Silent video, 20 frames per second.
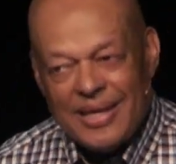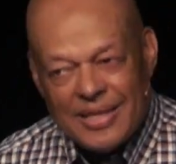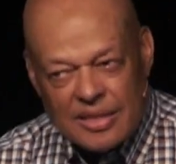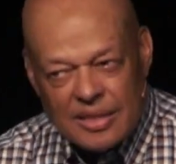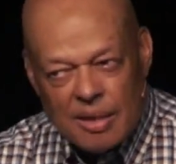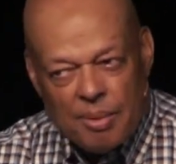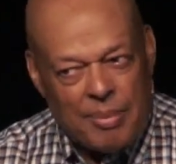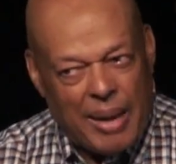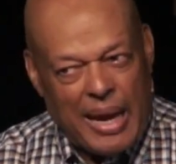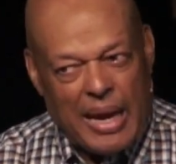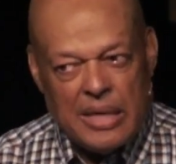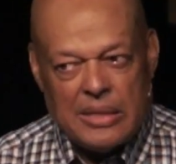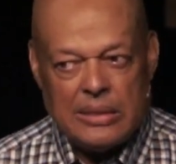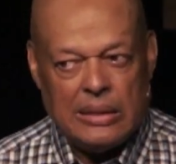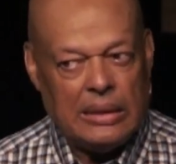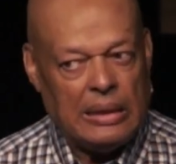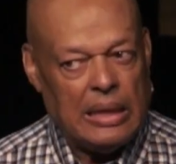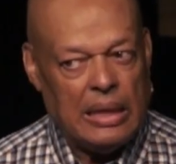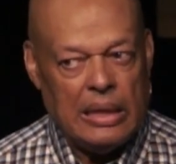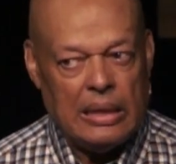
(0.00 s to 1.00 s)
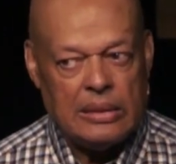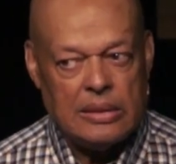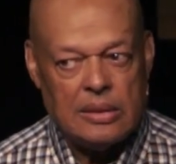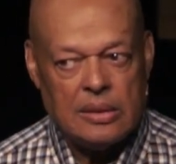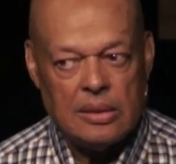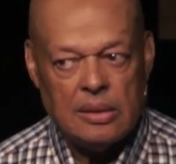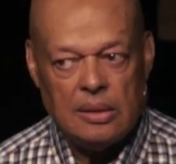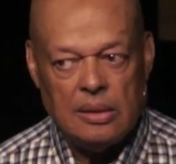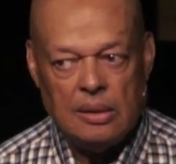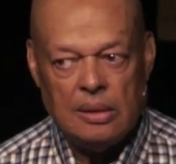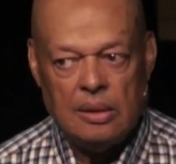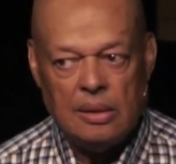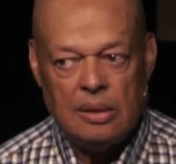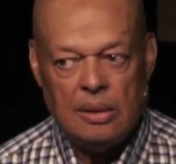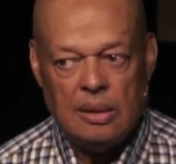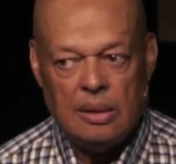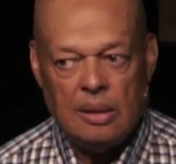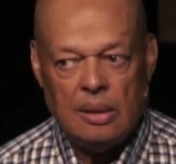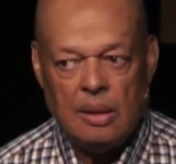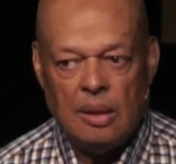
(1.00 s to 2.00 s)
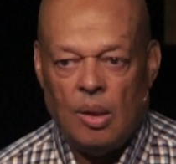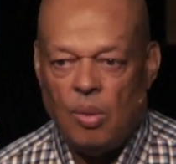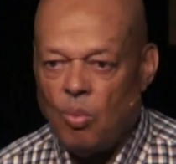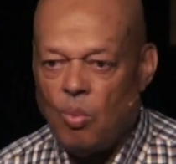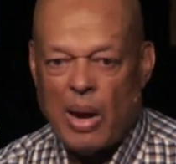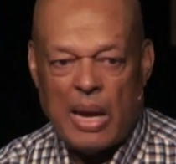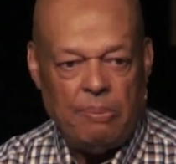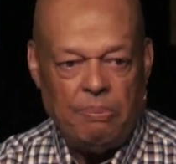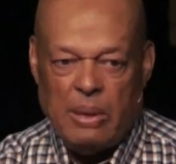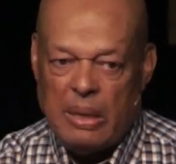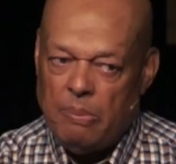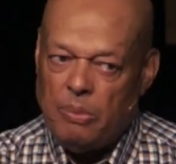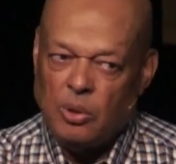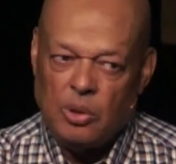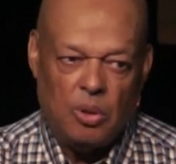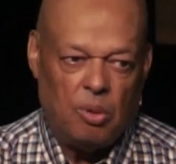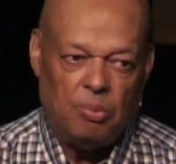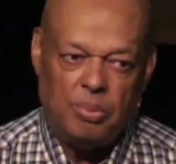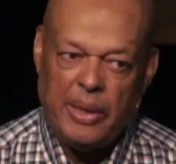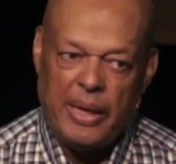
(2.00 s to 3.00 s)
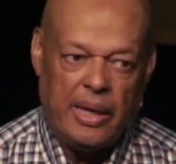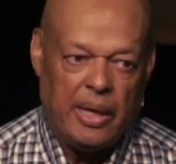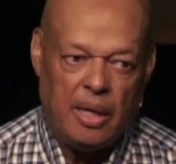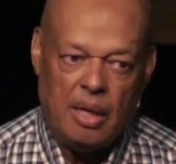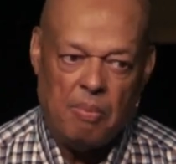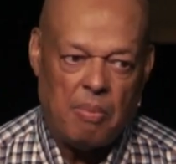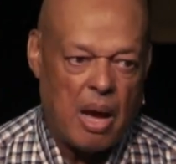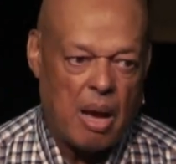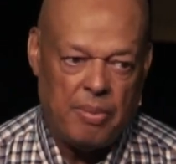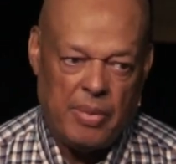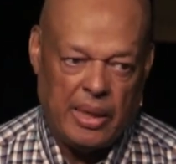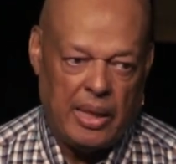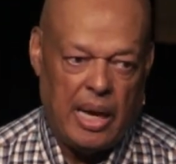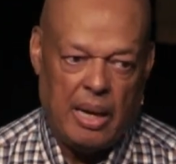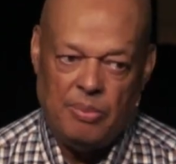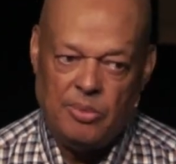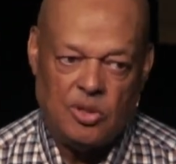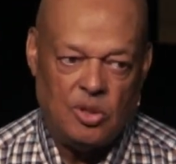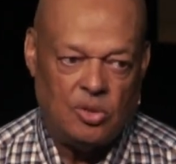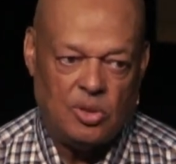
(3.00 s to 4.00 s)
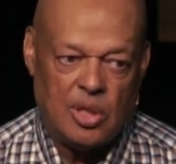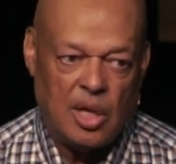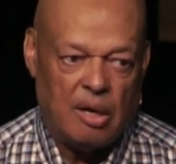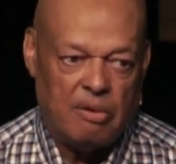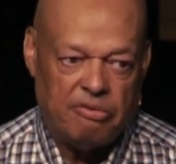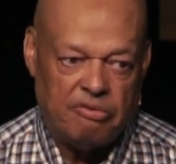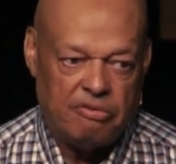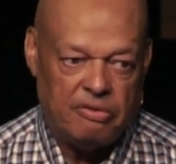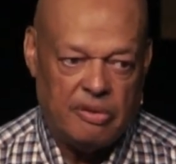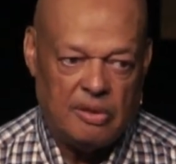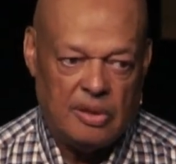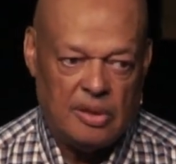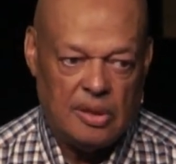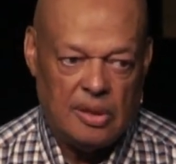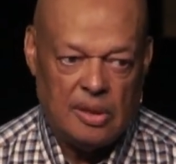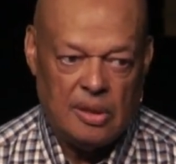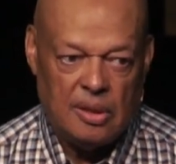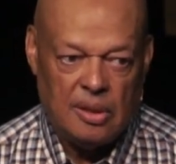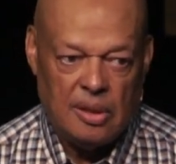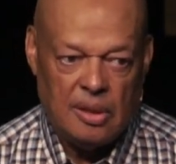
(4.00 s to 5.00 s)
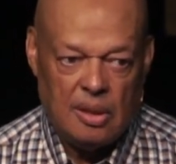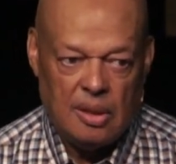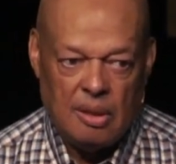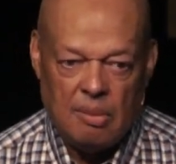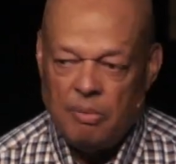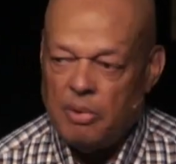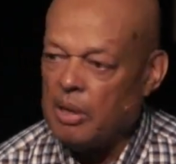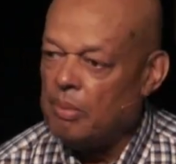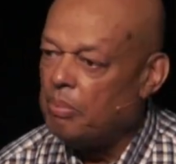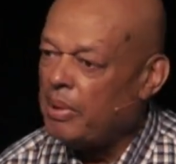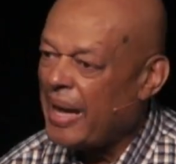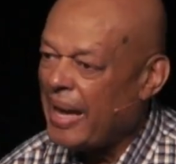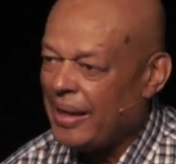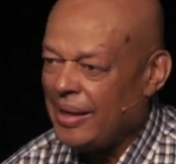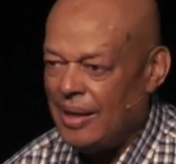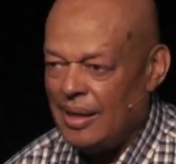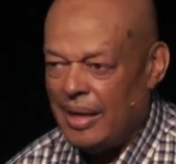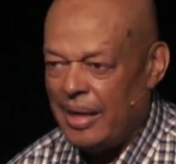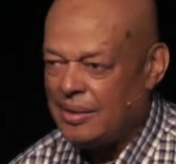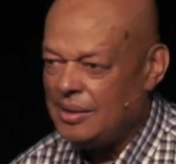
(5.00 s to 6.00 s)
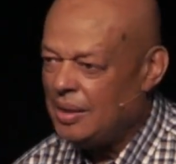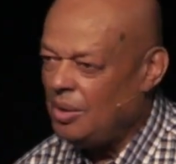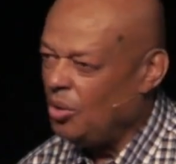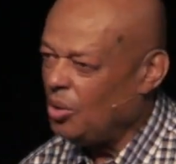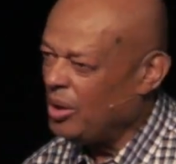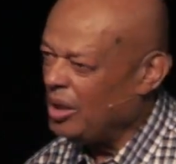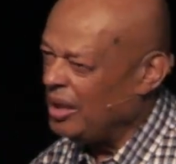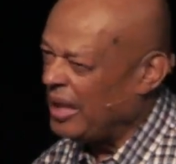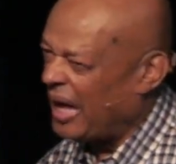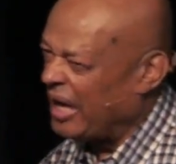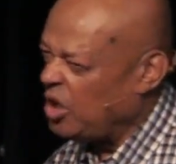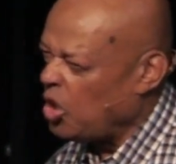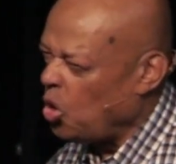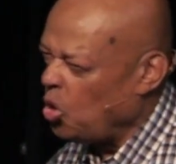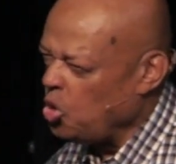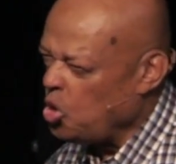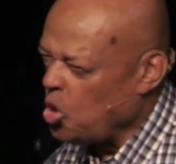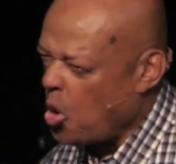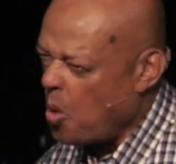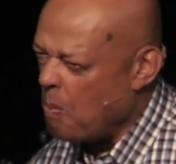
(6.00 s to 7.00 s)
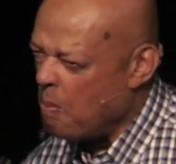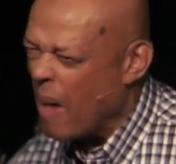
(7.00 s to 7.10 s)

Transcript: Some Asian kids, white people don't play the your mama game too tough. But a black kid, Latino kid, like, yo, your